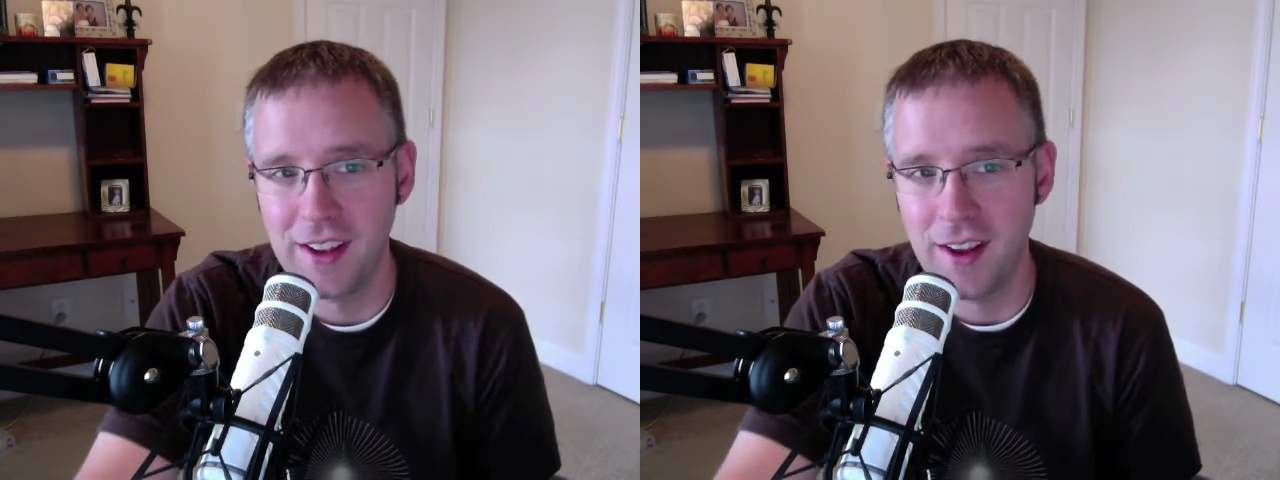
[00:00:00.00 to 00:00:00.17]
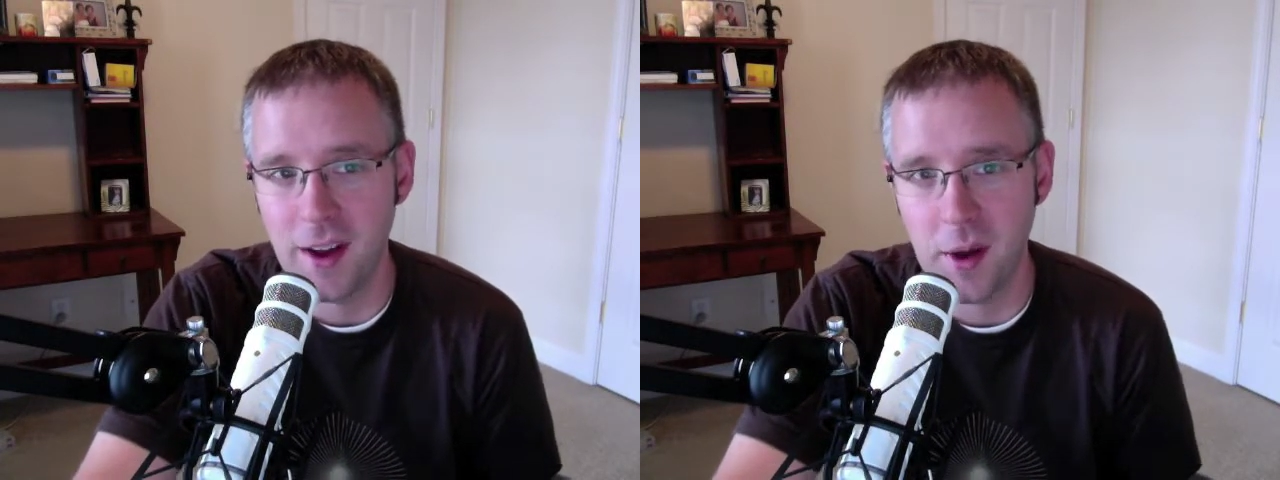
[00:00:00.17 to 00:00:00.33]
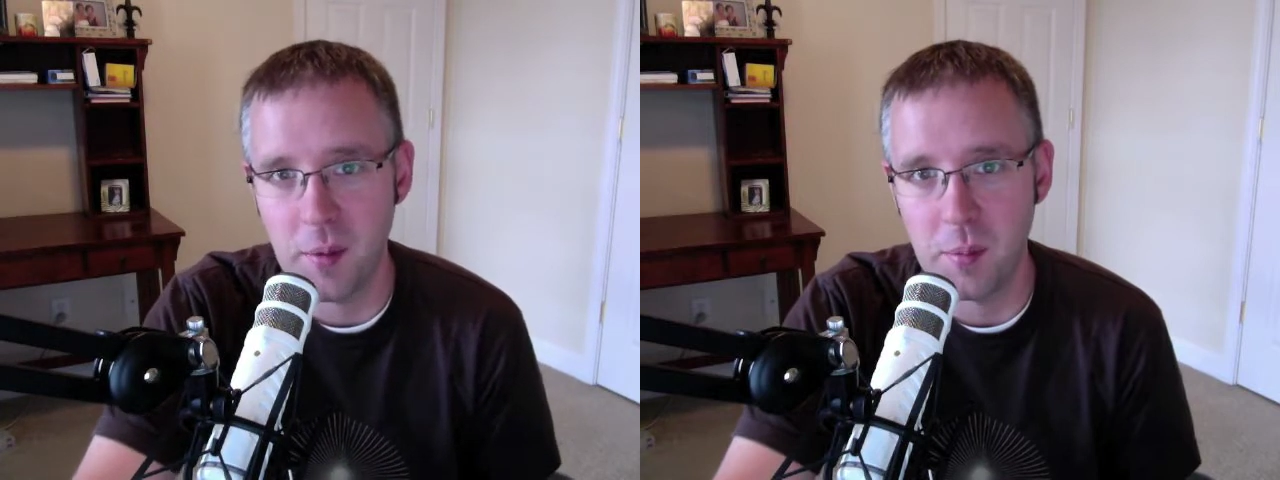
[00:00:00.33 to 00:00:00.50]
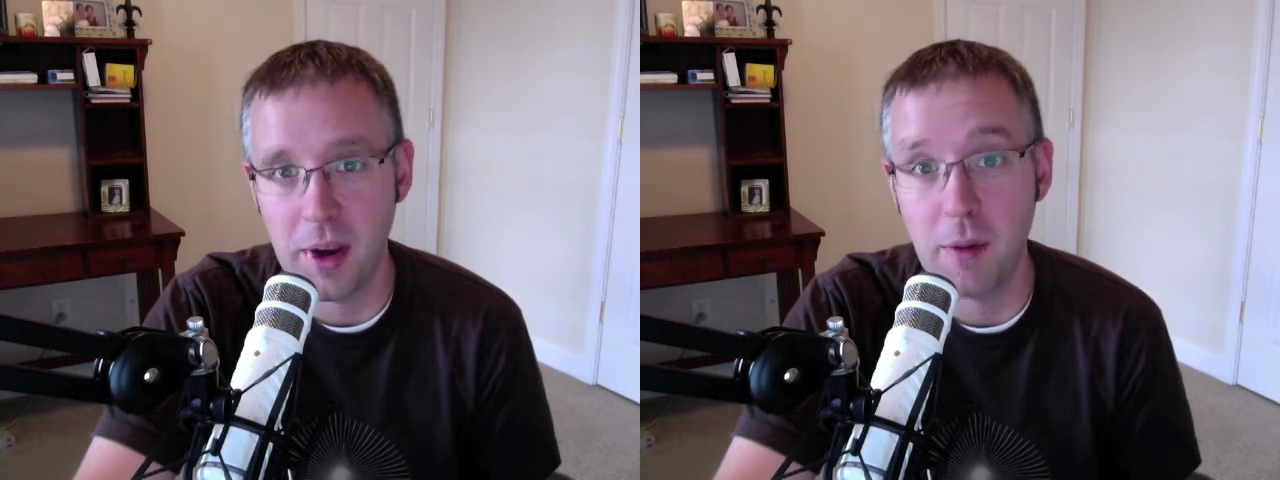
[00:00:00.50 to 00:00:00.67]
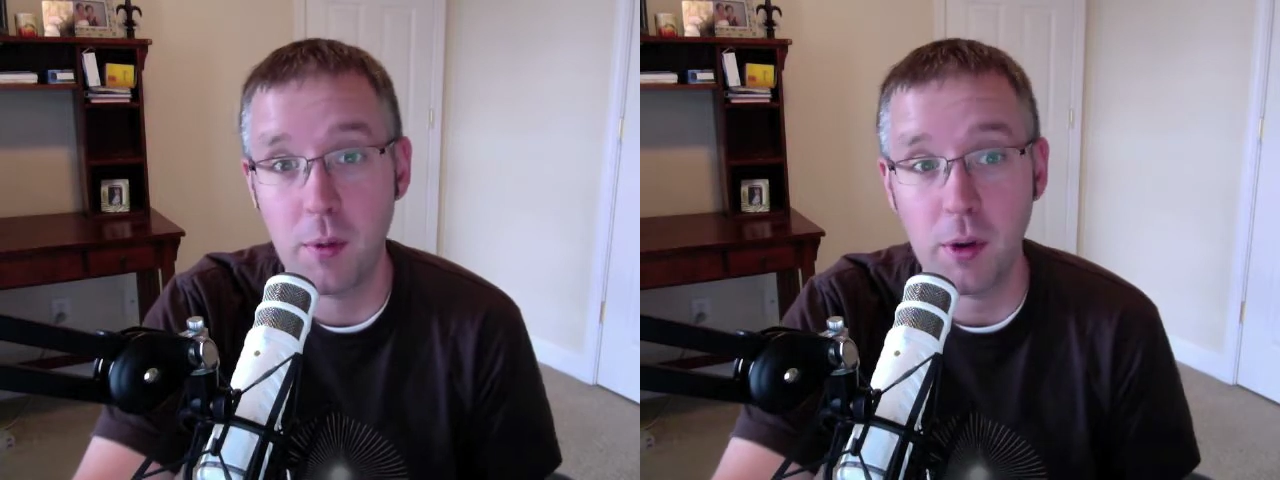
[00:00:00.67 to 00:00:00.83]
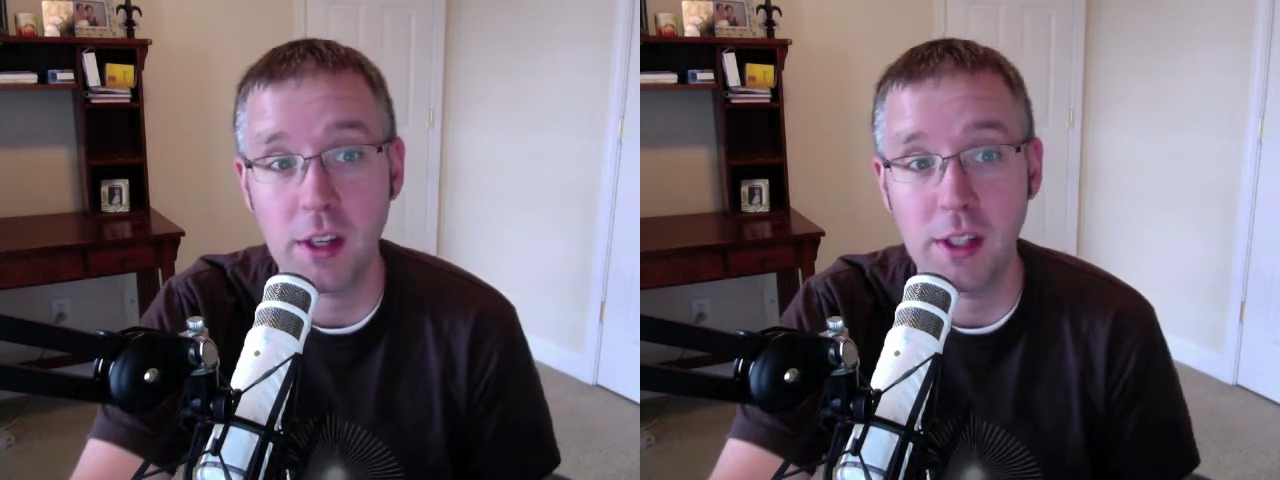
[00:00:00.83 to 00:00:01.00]

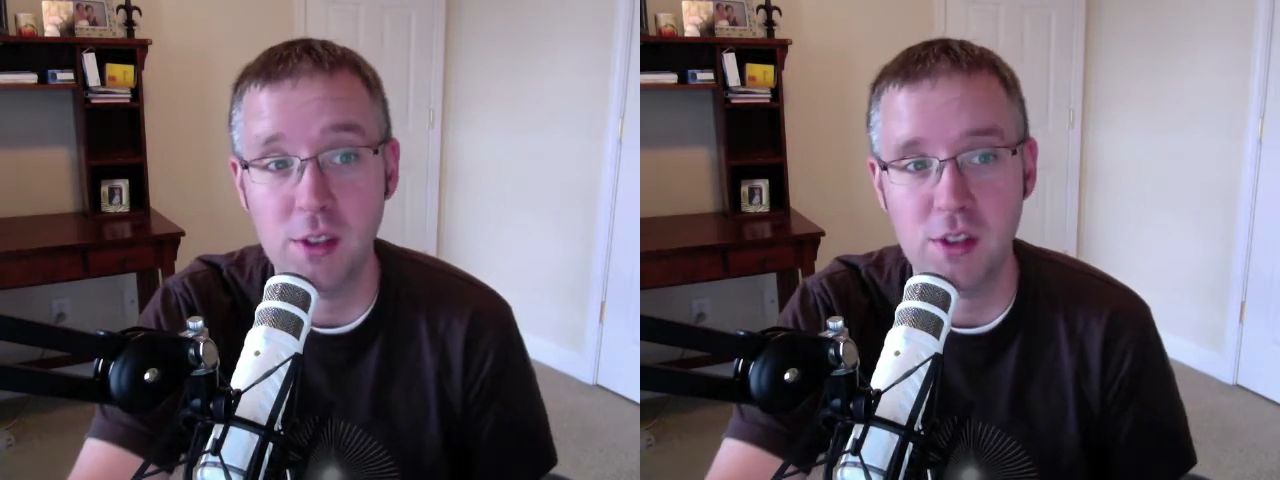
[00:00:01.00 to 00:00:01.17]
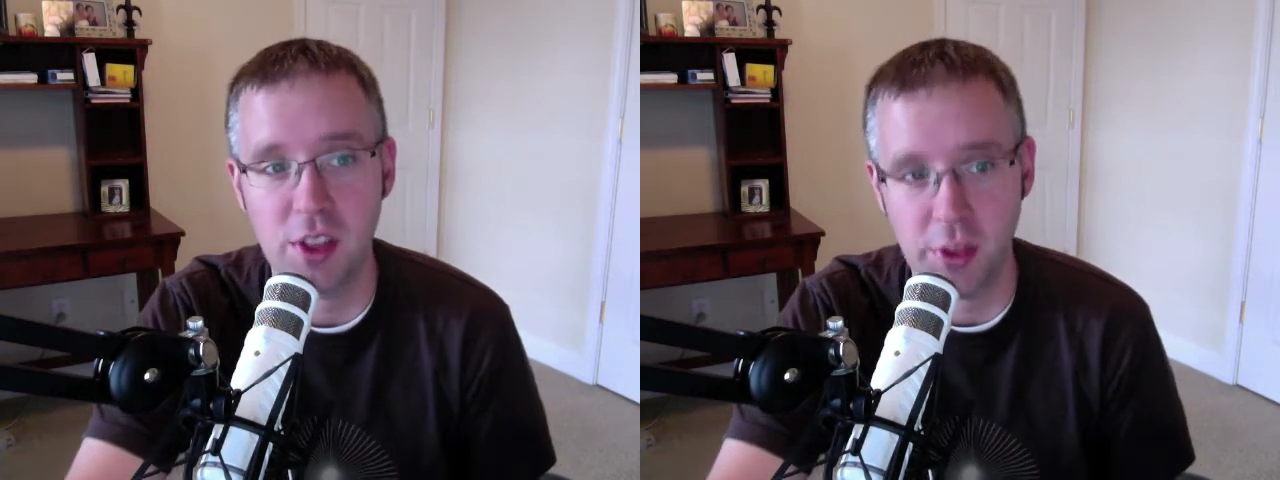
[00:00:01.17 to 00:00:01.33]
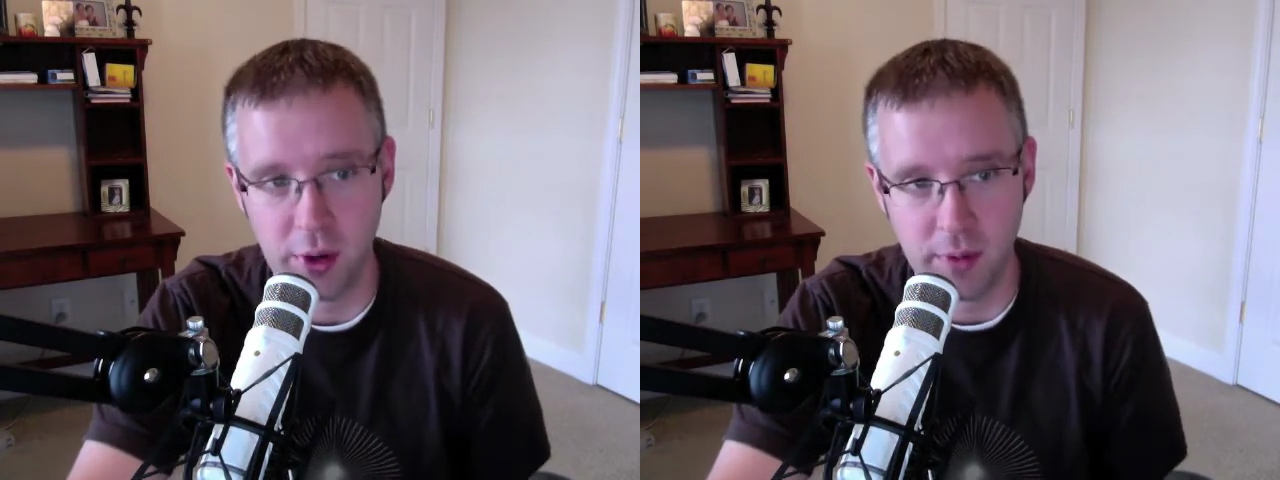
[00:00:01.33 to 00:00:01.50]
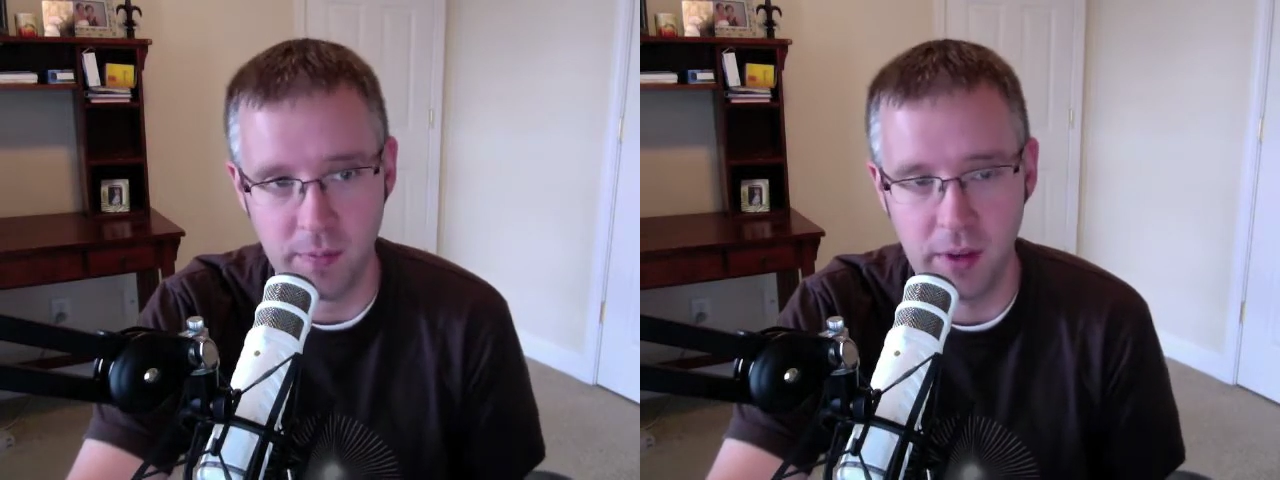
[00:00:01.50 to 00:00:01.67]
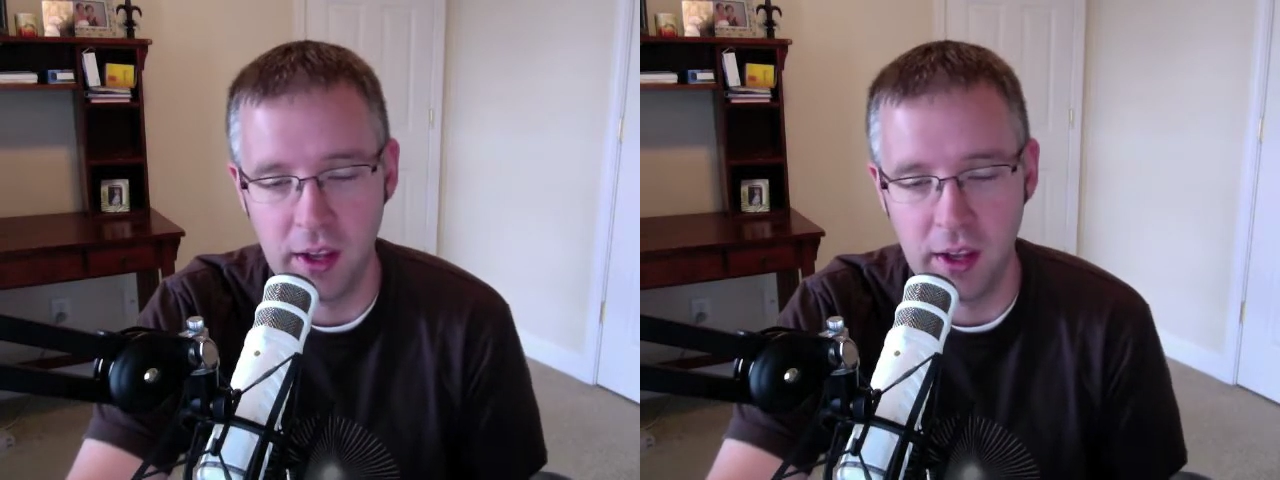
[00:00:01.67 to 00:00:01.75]
but we're going to use the 3rd.